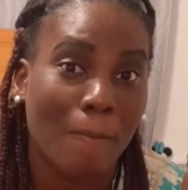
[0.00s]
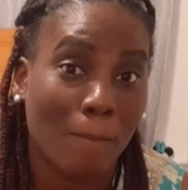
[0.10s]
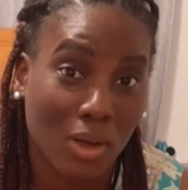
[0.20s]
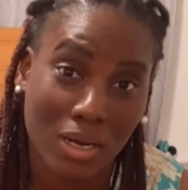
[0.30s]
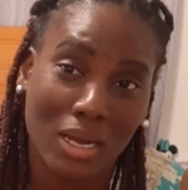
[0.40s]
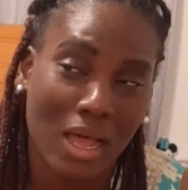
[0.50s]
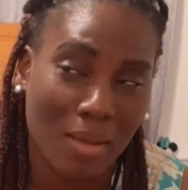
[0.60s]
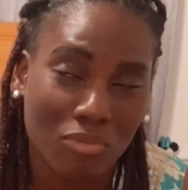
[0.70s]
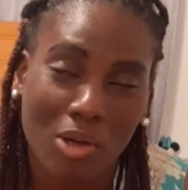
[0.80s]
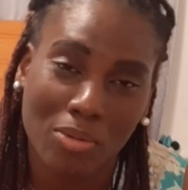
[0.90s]
but I'm
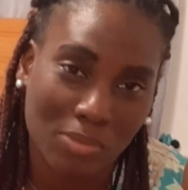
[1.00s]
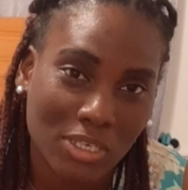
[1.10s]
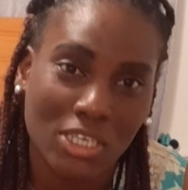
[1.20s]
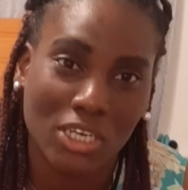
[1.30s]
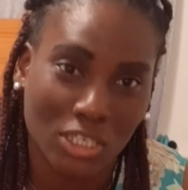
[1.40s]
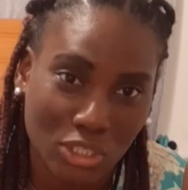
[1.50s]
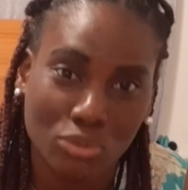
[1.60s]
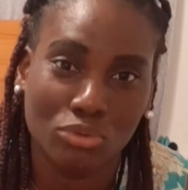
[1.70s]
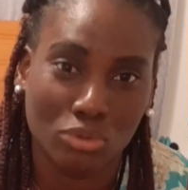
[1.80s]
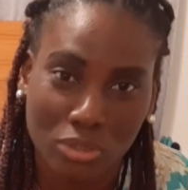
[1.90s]
probably gonna
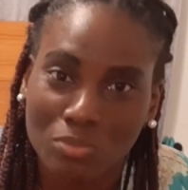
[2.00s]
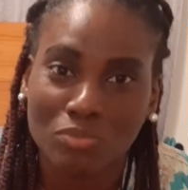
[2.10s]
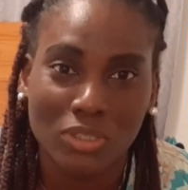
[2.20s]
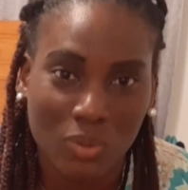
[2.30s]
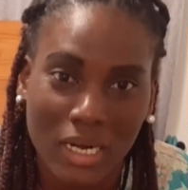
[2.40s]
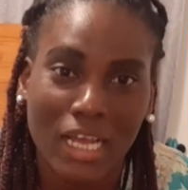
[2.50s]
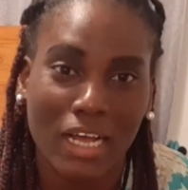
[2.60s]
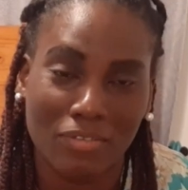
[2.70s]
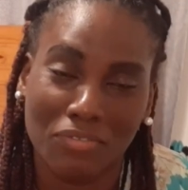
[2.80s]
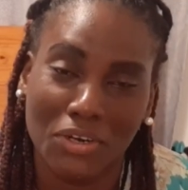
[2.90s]
use what I
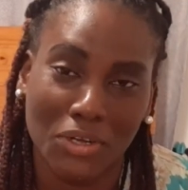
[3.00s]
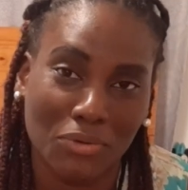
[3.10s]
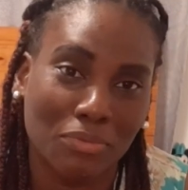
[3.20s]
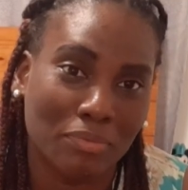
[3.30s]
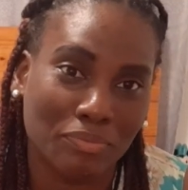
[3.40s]
have for now.